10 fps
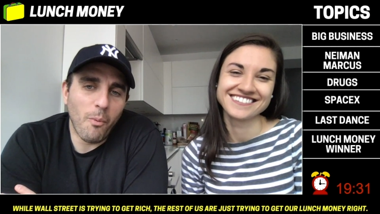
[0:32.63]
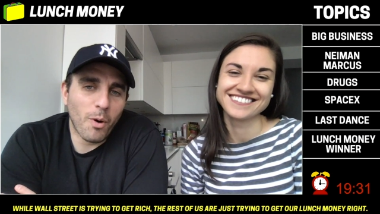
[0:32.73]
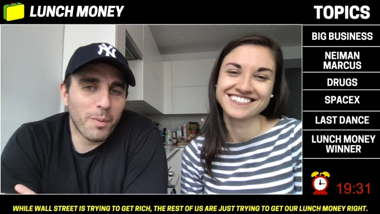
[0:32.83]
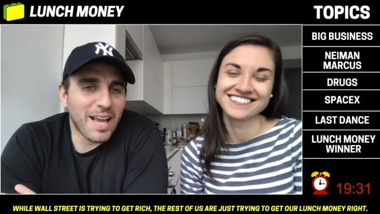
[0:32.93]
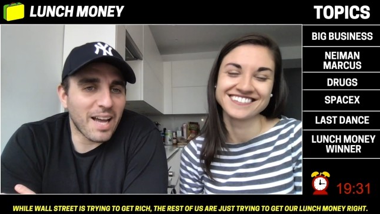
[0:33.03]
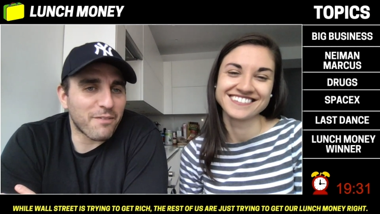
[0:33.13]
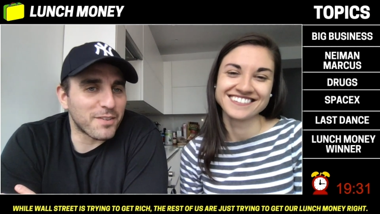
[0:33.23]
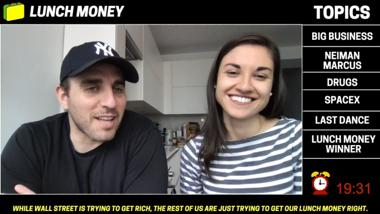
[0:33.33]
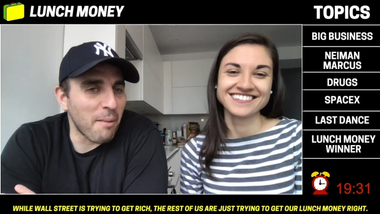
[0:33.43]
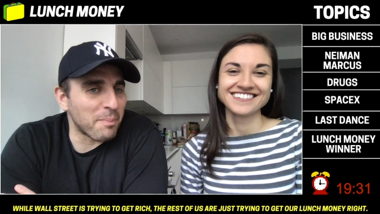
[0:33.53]
Speaker 1: what do we got for
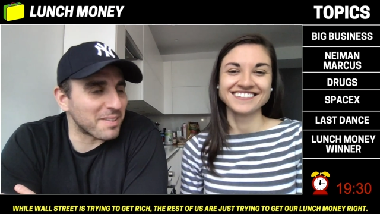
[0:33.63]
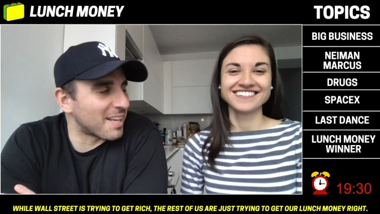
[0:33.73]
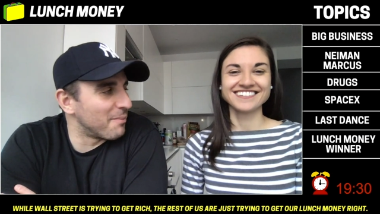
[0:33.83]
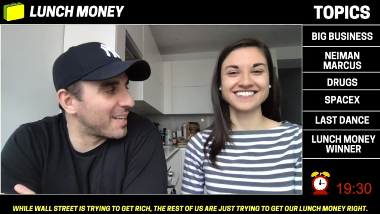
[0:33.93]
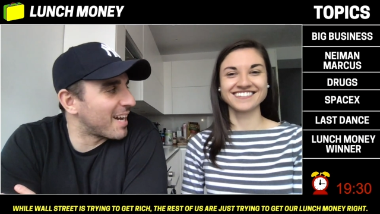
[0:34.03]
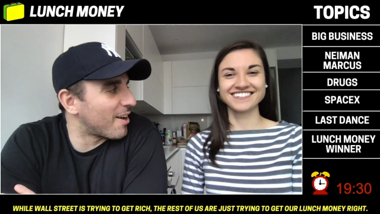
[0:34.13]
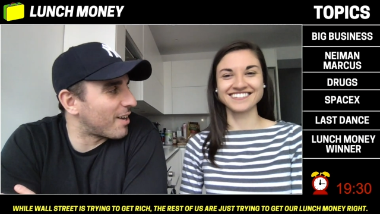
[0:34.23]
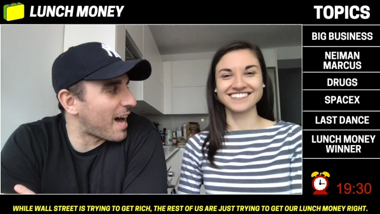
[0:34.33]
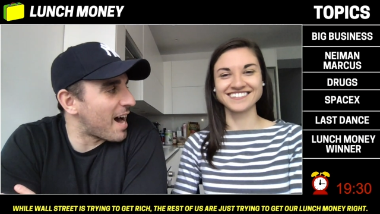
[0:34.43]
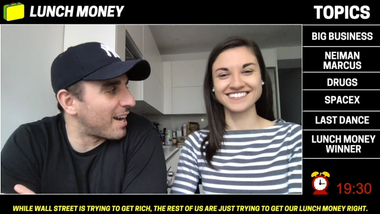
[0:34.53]
topics coming out
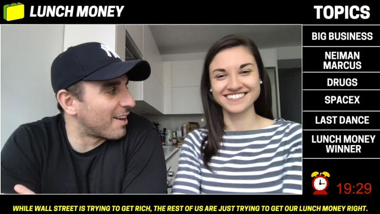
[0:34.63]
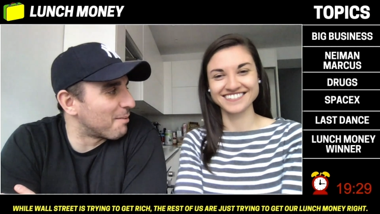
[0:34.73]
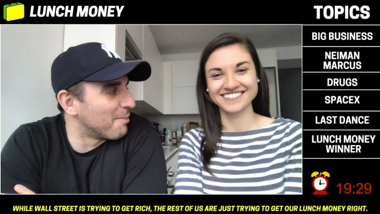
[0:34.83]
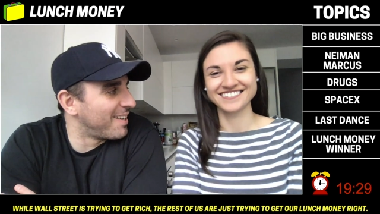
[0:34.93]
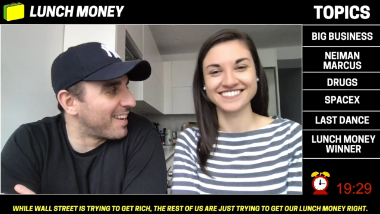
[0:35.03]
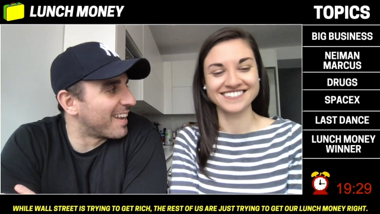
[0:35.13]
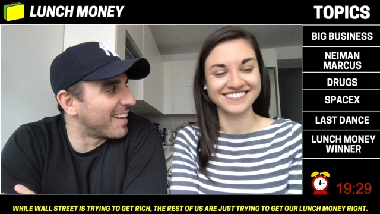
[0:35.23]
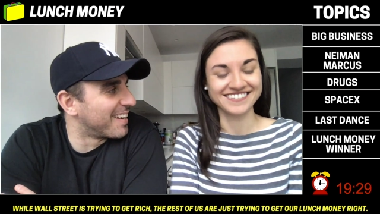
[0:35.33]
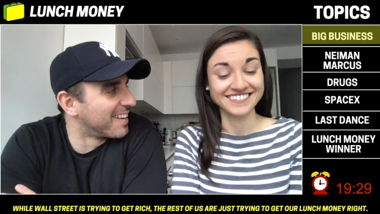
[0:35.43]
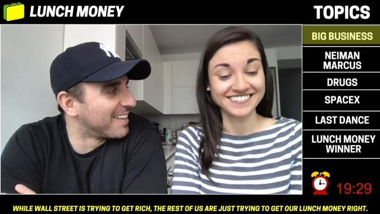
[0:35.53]
hot on a Monday?
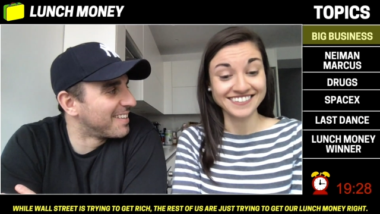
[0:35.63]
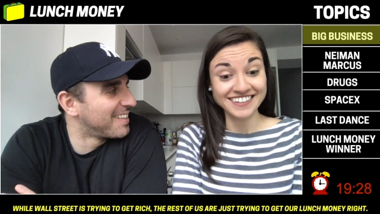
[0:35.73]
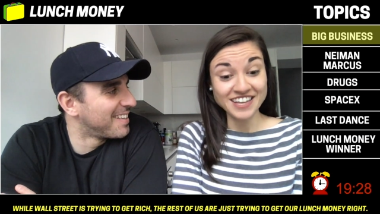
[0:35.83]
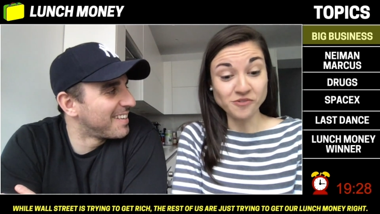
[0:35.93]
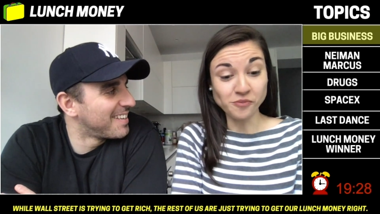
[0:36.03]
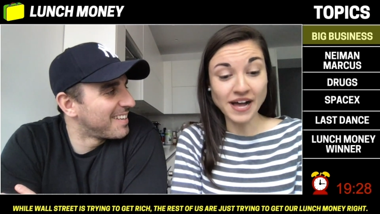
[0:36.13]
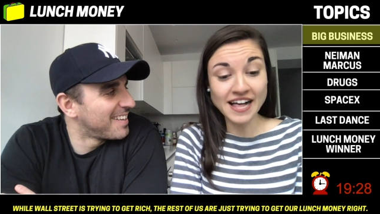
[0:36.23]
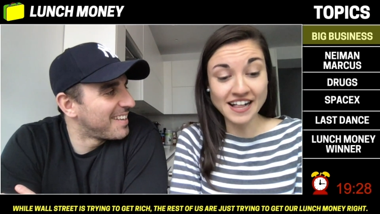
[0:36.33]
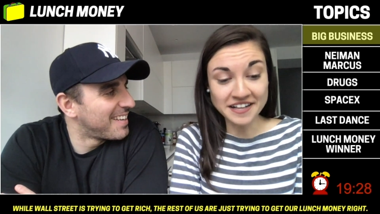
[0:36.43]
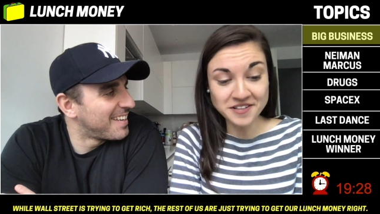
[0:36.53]

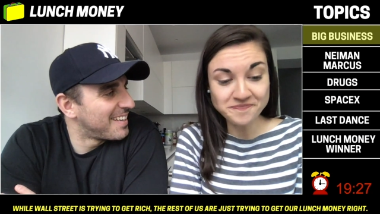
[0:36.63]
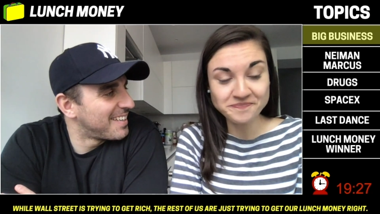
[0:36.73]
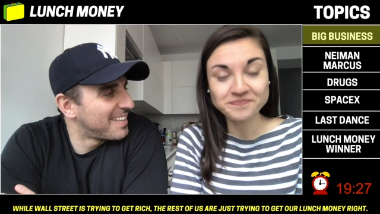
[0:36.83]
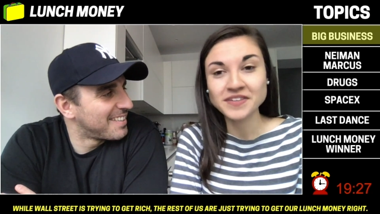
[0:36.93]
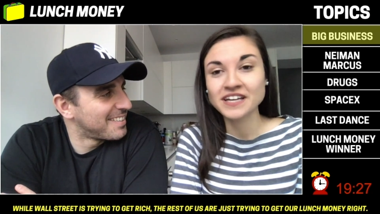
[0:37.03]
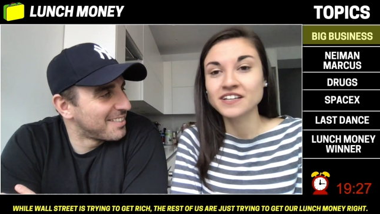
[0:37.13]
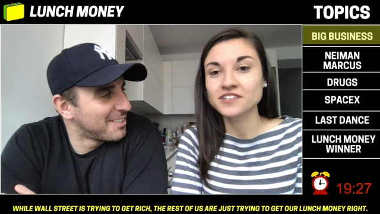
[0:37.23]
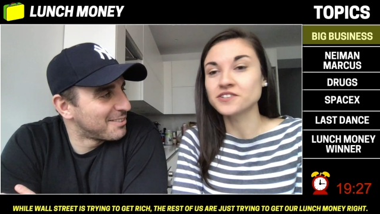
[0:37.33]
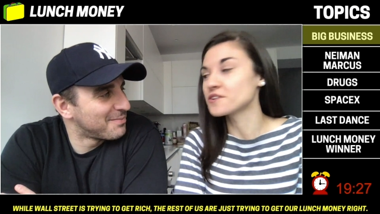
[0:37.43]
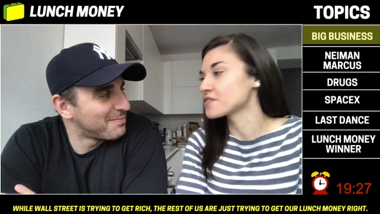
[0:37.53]
Speaker 2: Well, you
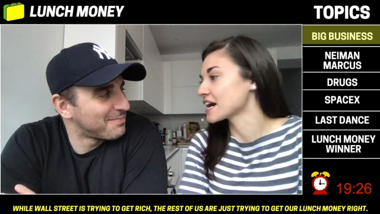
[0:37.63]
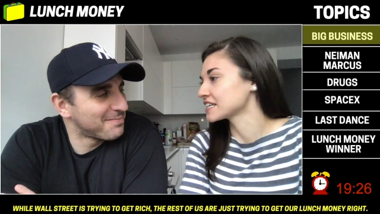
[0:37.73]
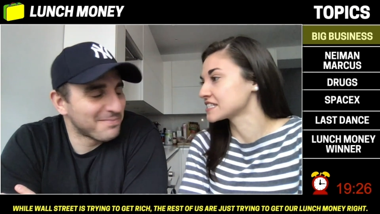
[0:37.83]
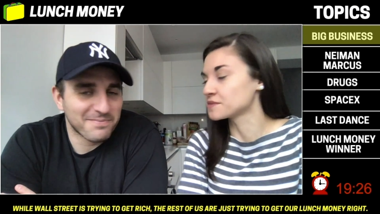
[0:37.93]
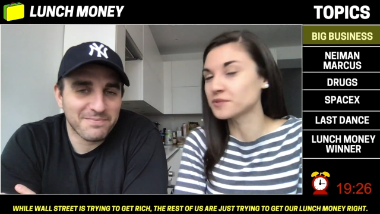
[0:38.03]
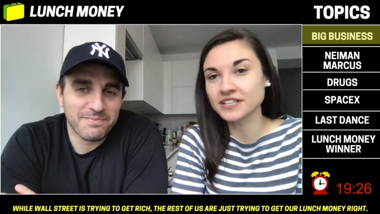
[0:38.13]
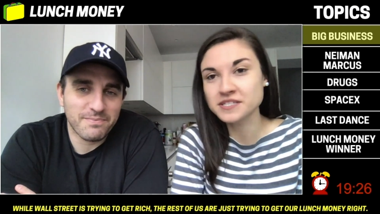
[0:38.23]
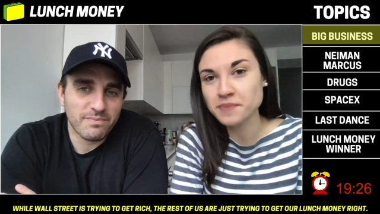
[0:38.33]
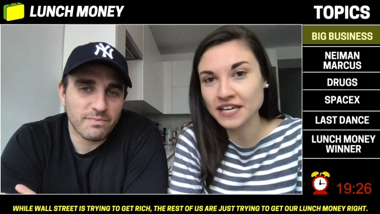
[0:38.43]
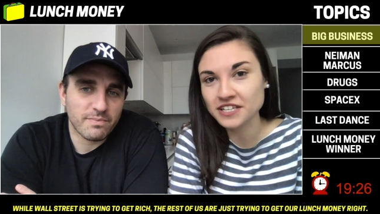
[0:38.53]
know that stimulus
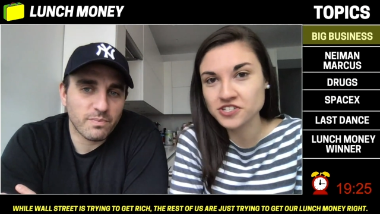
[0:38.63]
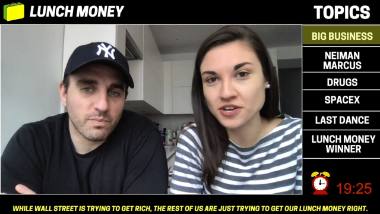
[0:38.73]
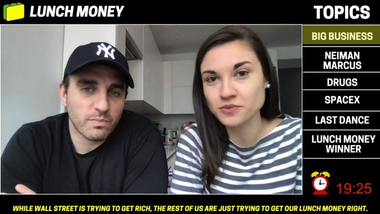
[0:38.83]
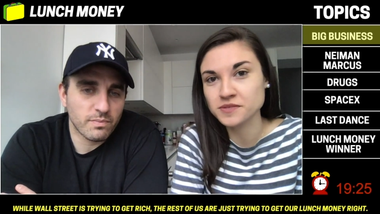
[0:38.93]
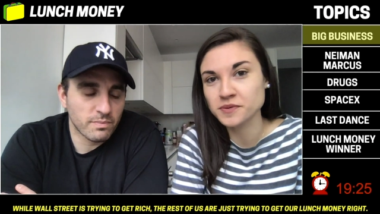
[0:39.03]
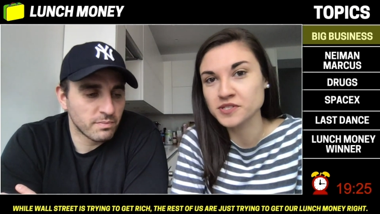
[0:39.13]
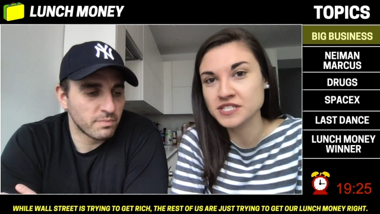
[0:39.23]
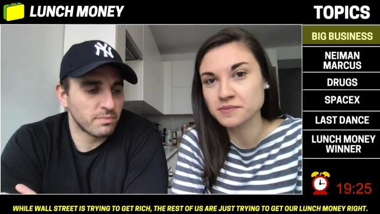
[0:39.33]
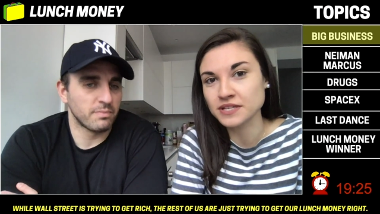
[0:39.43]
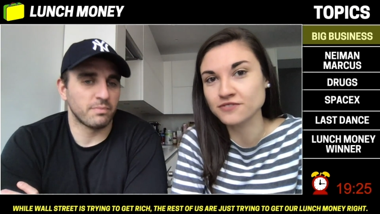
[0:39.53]
package that was supposed to
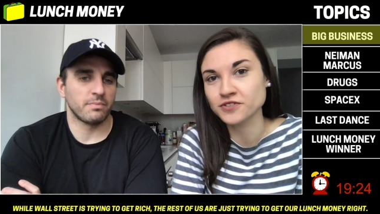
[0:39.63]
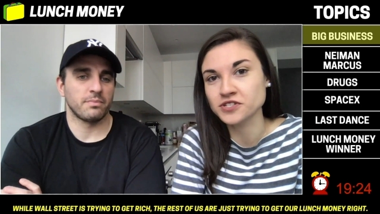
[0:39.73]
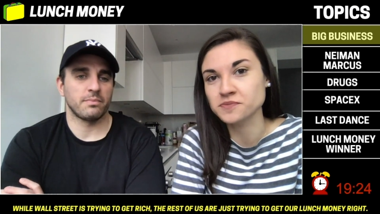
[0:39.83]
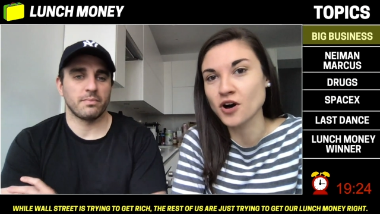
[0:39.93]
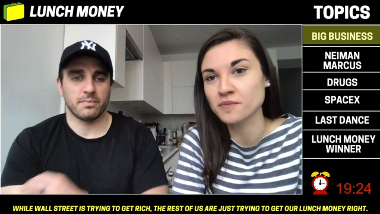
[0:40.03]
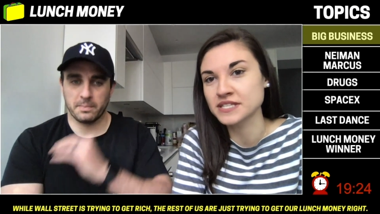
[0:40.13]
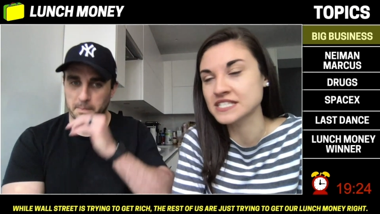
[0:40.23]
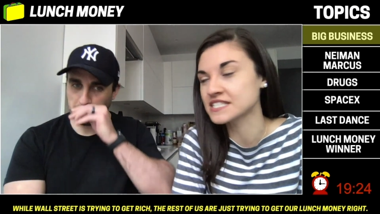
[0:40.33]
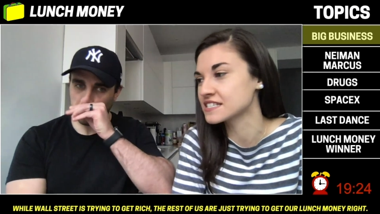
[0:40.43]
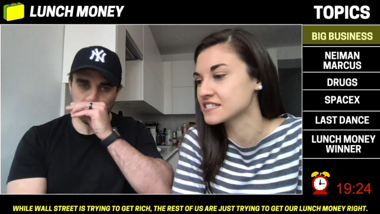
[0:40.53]
be for small
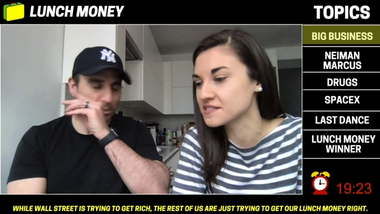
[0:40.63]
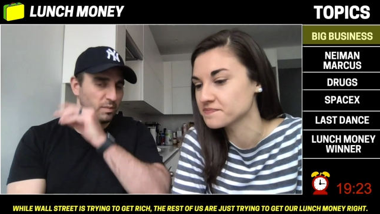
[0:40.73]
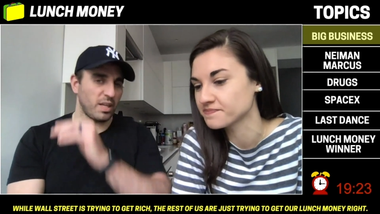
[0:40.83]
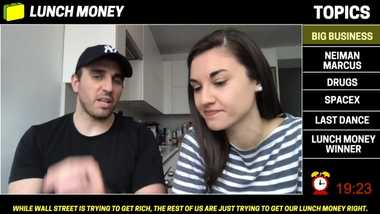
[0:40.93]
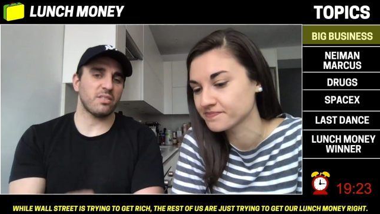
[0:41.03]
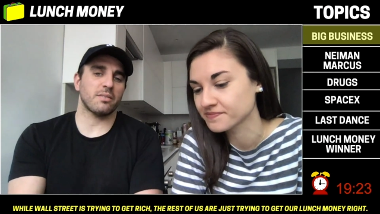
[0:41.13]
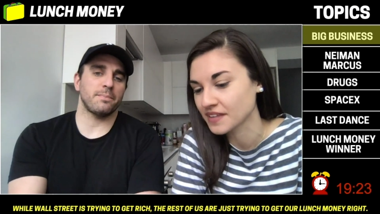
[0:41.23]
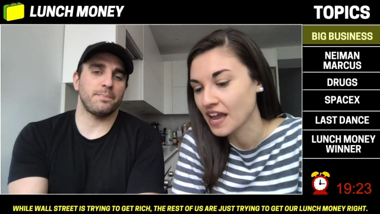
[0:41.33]
businesses? Yes.